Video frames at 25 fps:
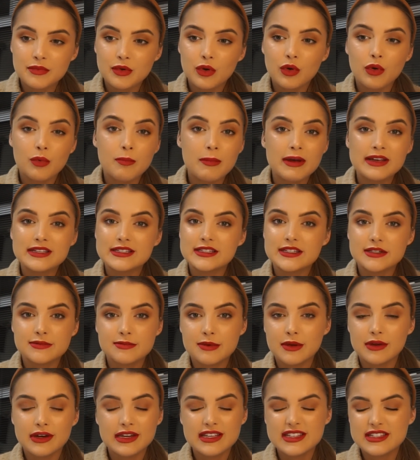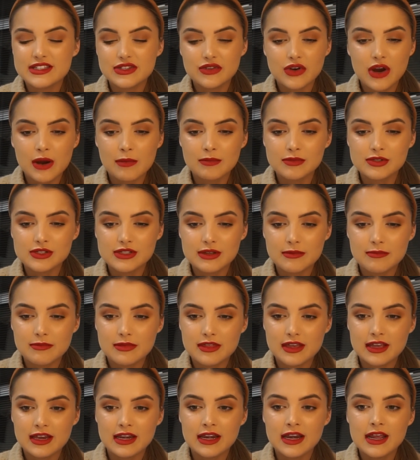or message me on Instagram or
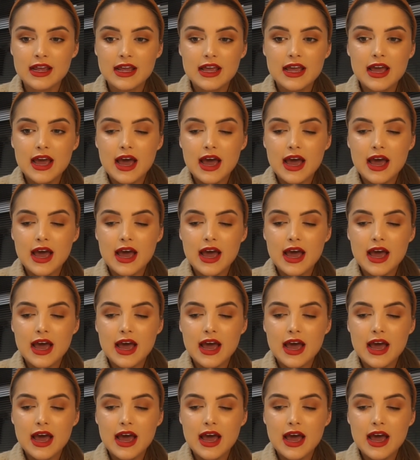something,